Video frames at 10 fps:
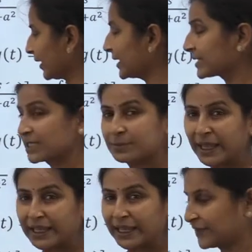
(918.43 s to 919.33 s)
this is
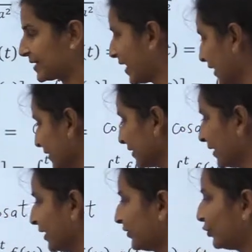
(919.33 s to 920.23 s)
my left side,
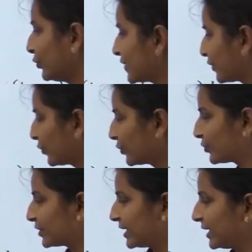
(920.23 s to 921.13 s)
u0
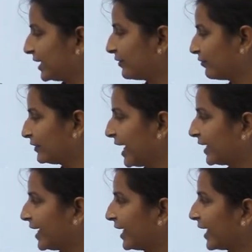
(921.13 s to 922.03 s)
to t,
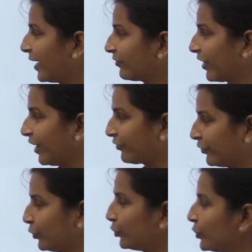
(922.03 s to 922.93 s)
then I have
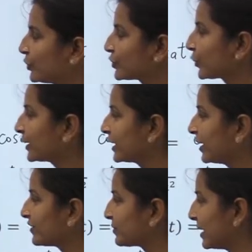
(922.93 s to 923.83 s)
fu, so it
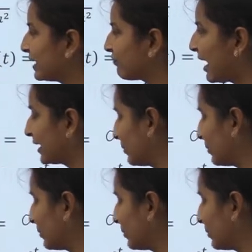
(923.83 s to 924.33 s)
gives me 1